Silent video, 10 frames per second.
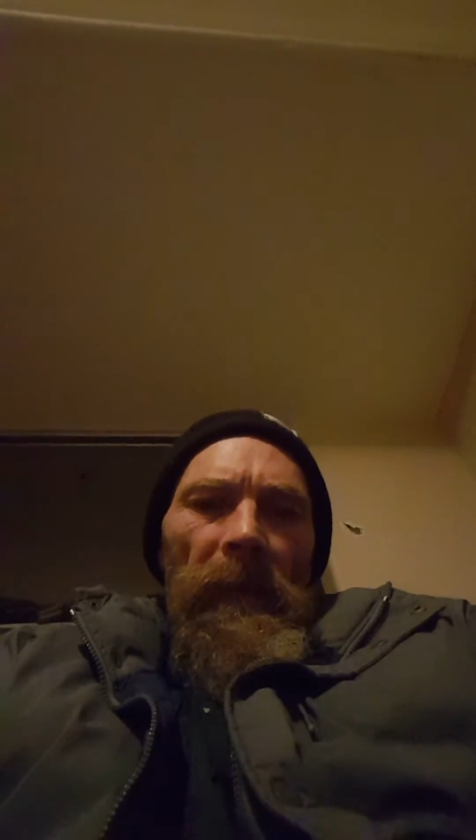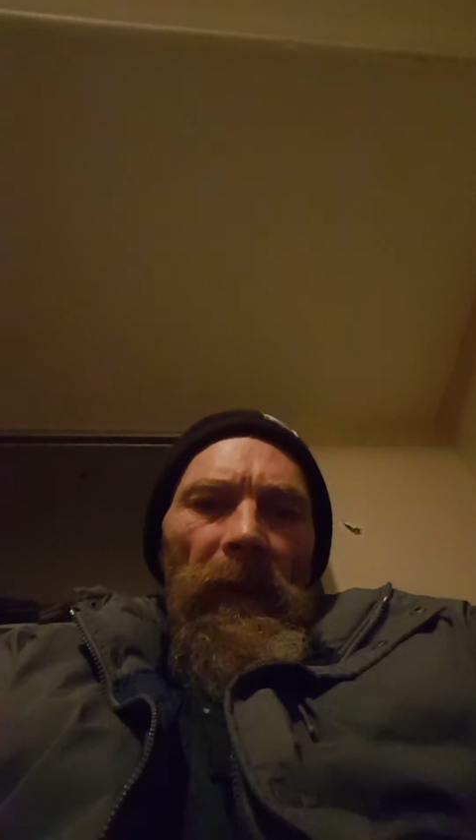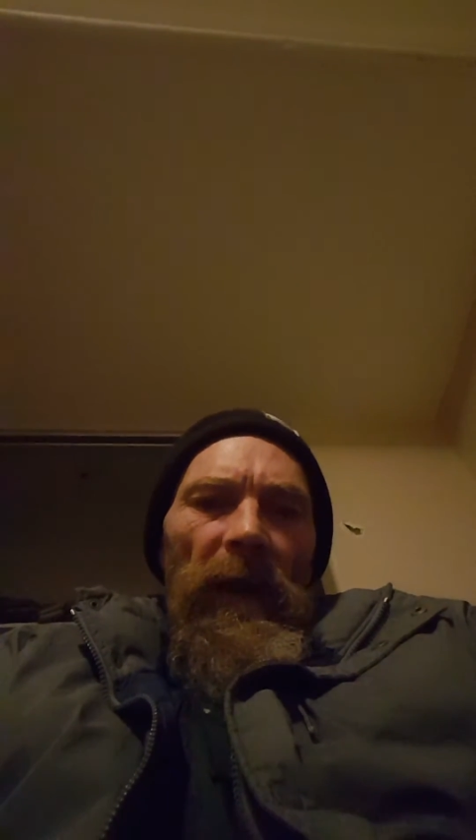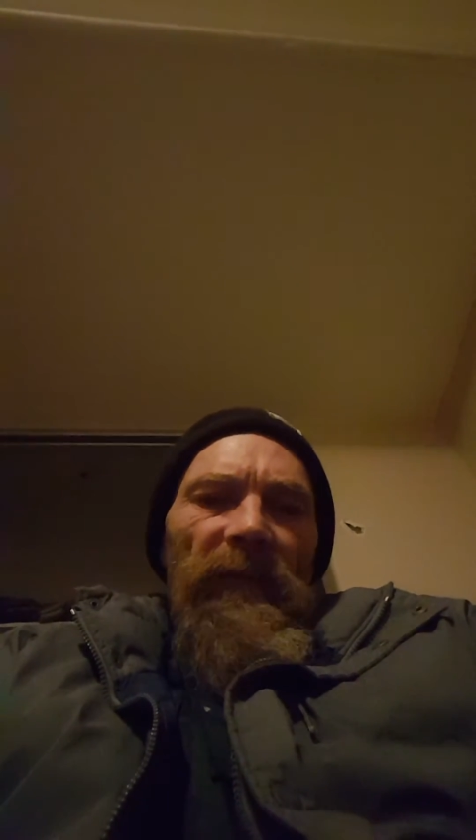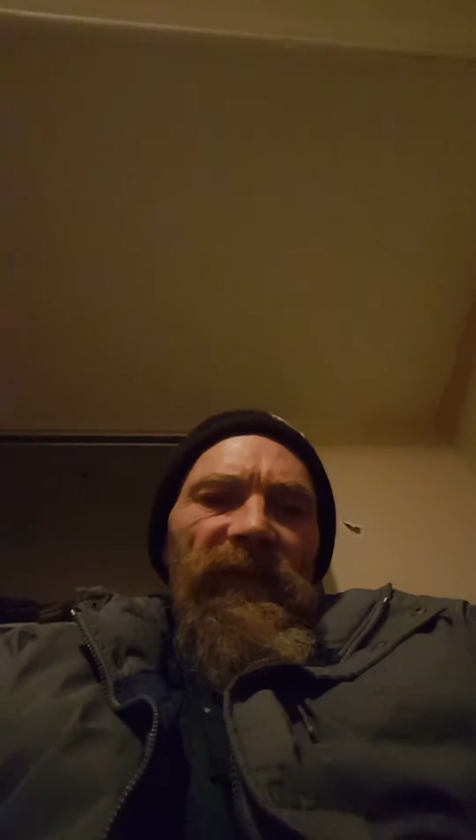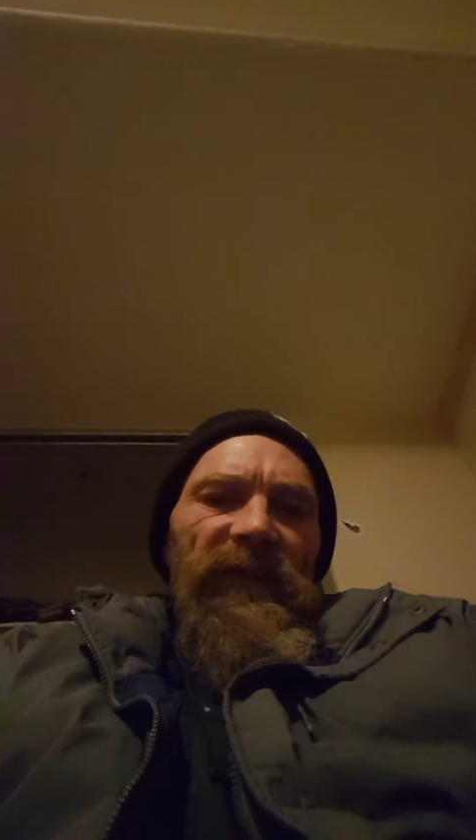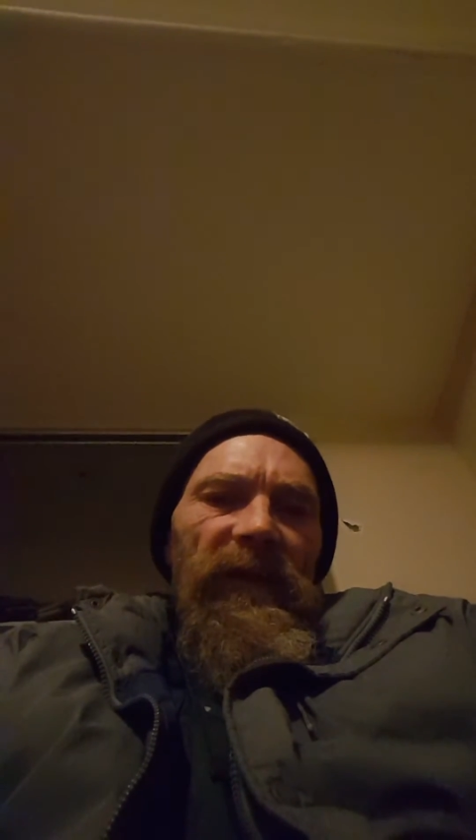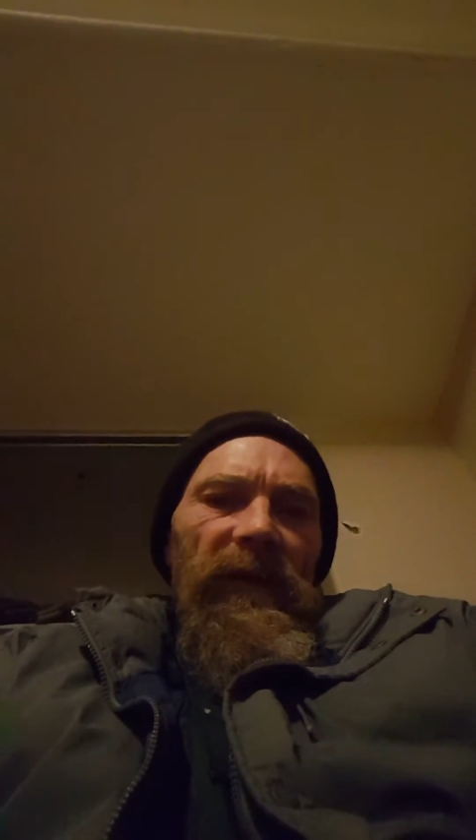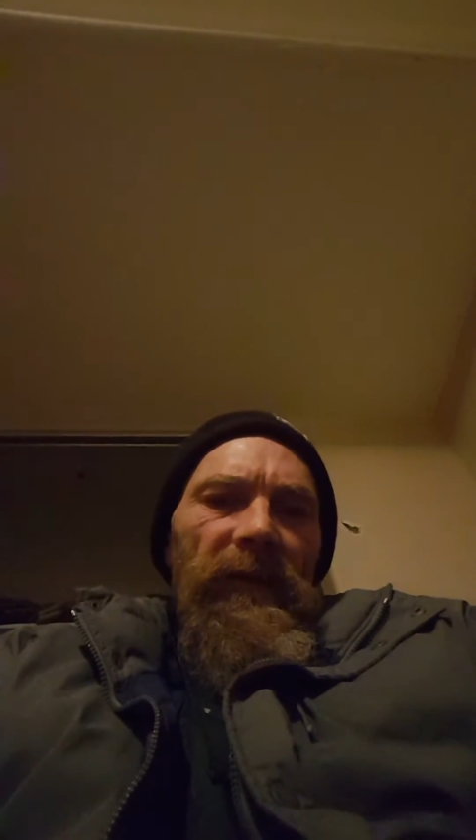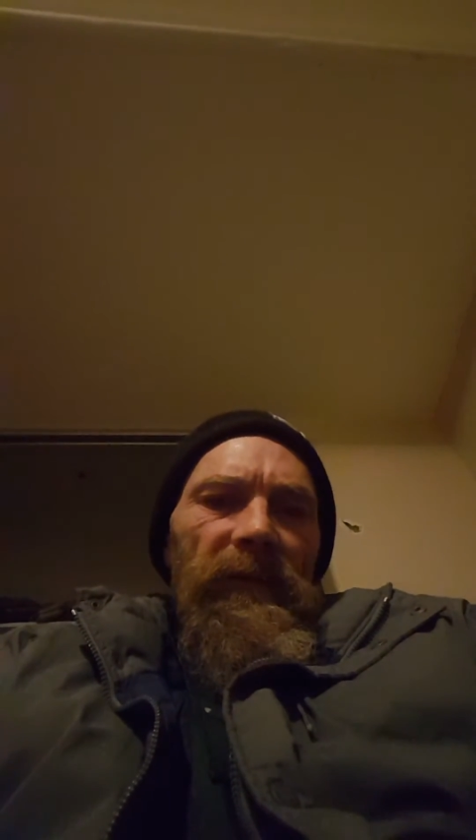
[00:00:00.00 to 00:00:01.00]
I've
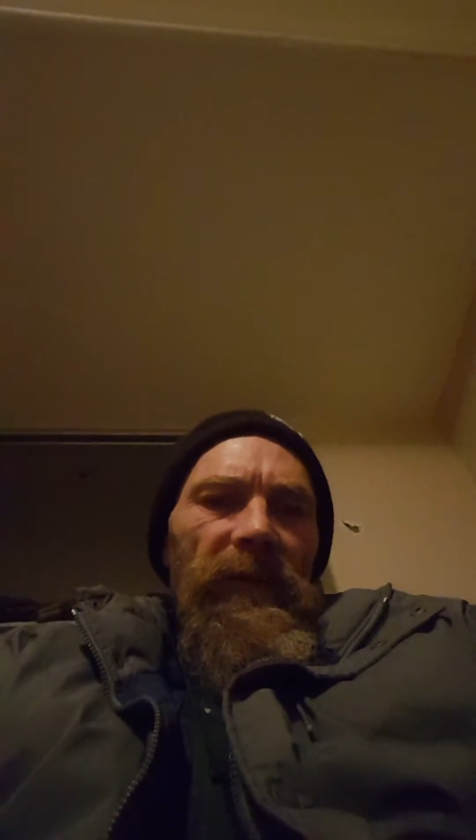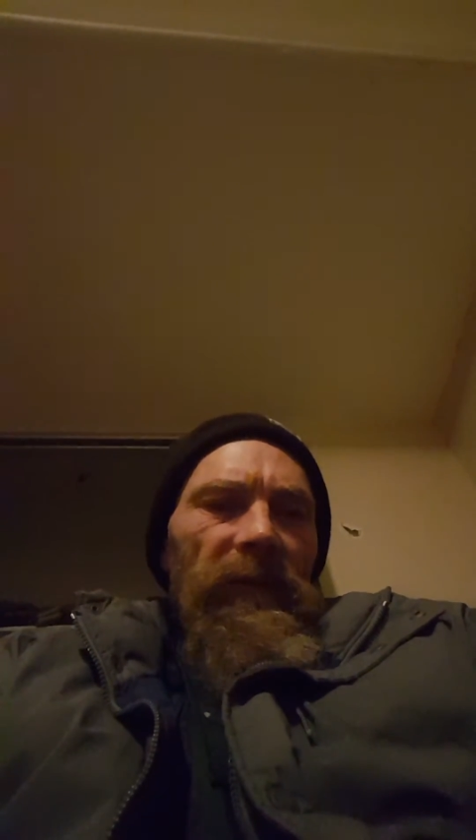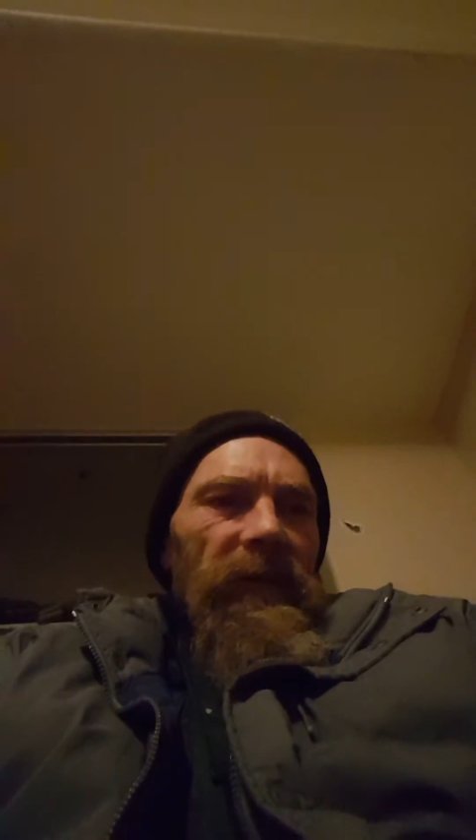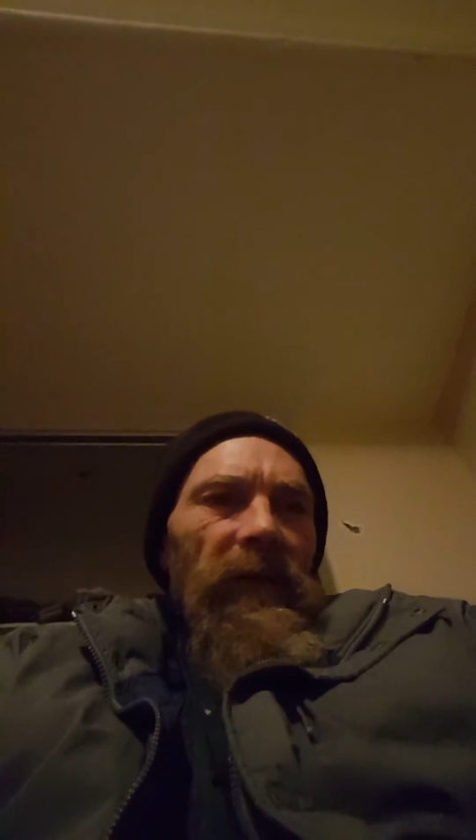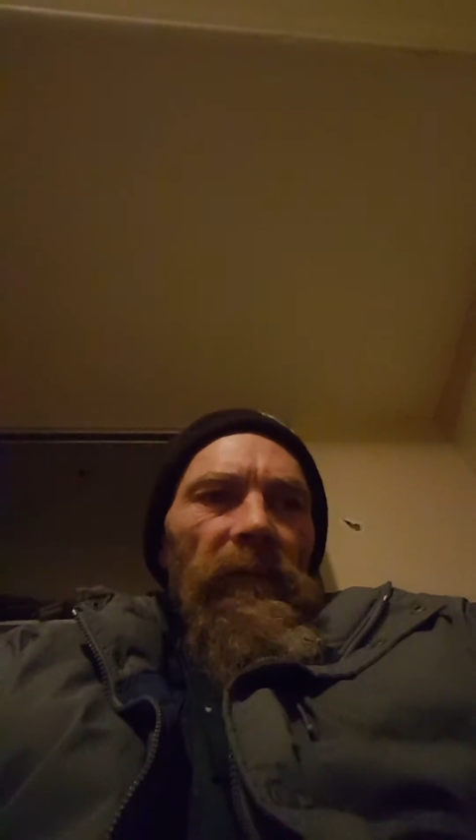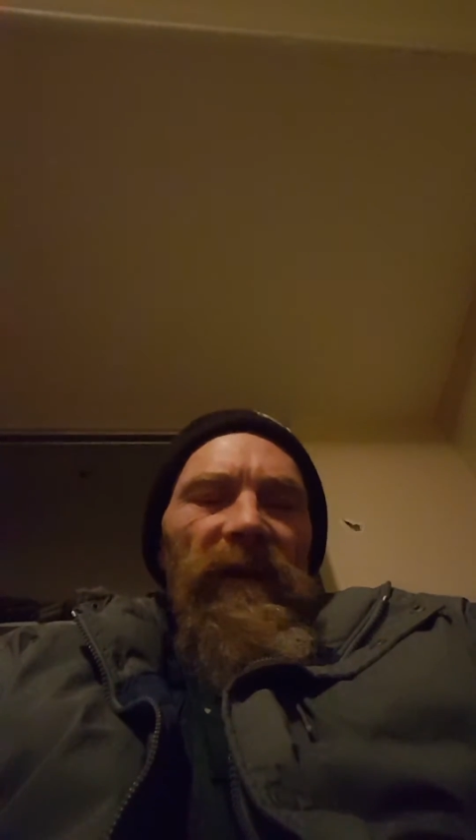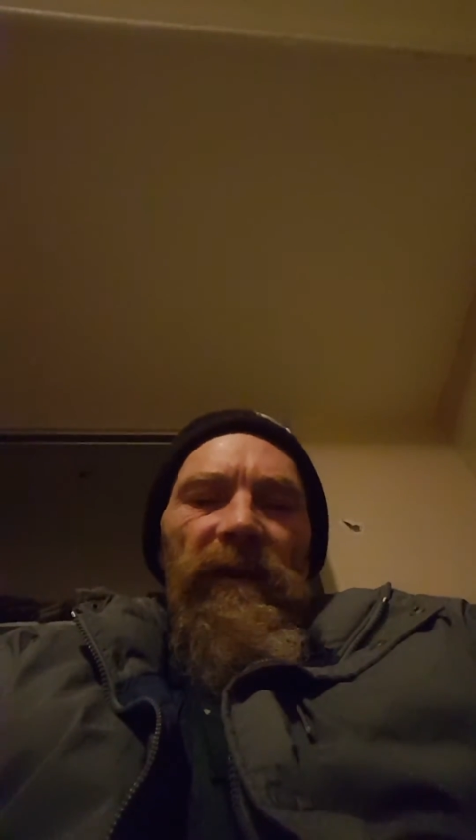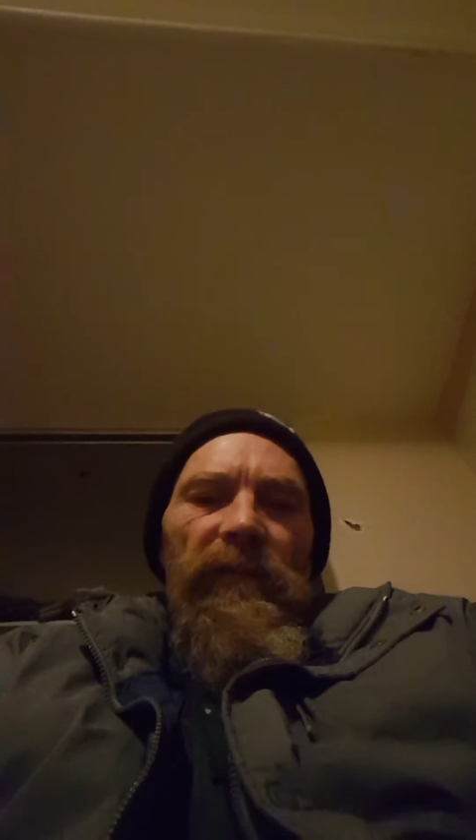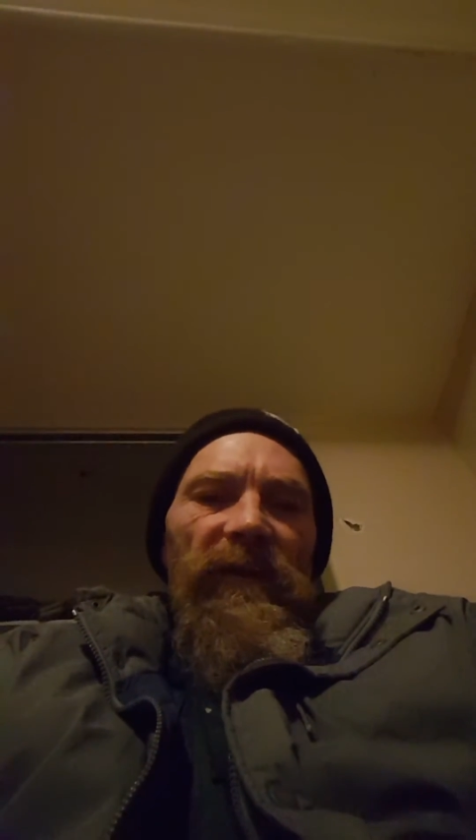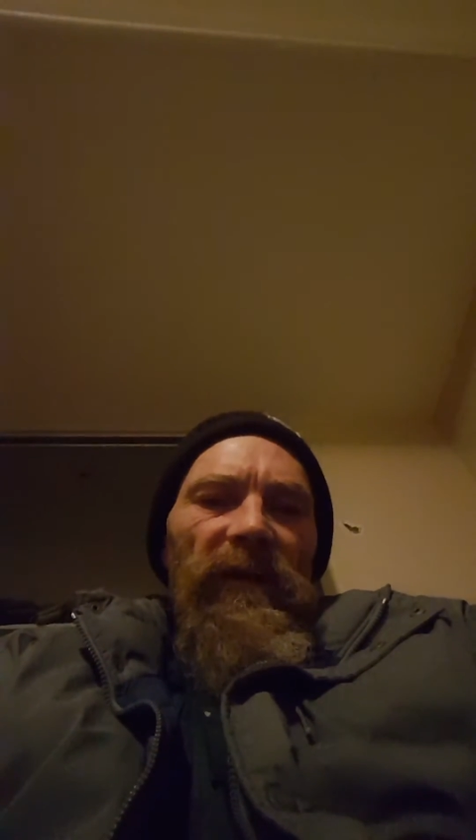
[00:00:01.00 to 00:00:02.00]
seen their
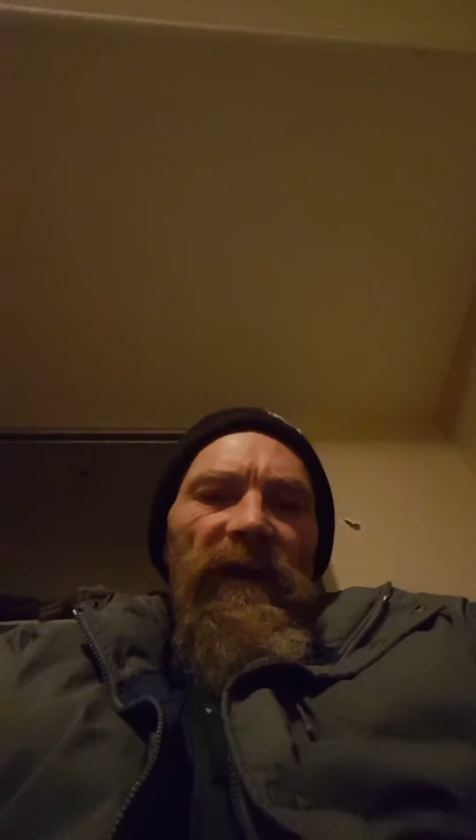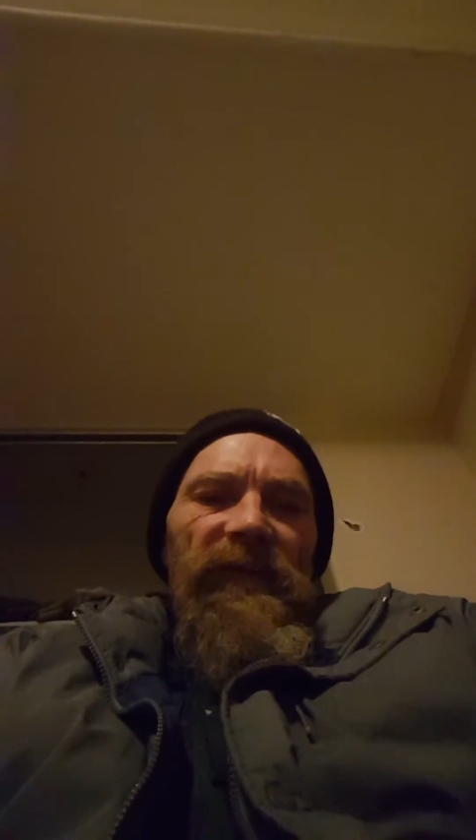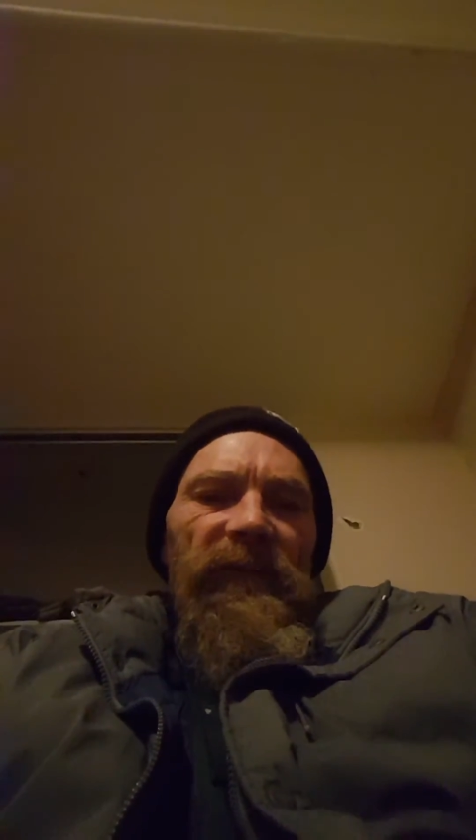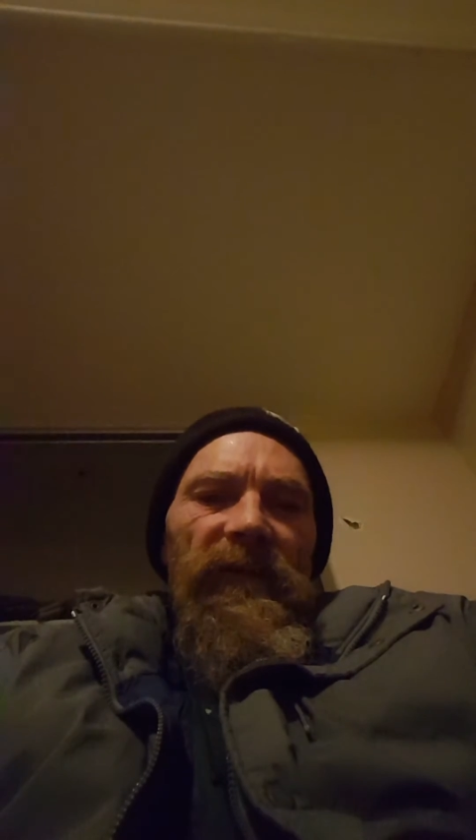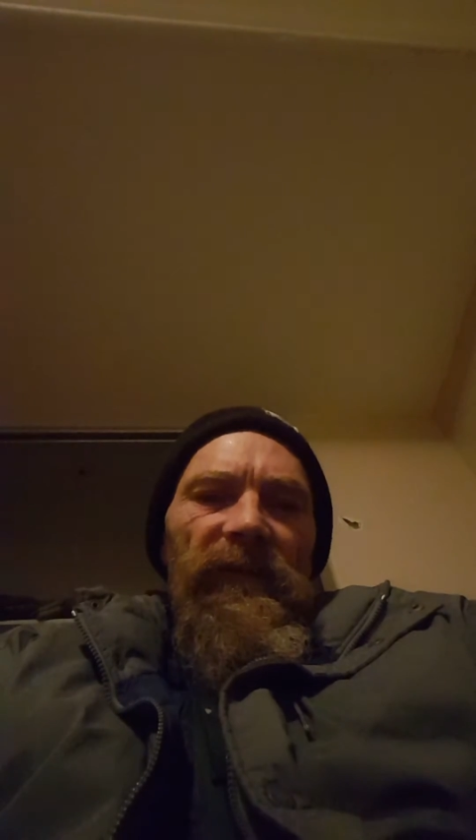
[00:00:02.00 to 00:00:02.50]
manipulation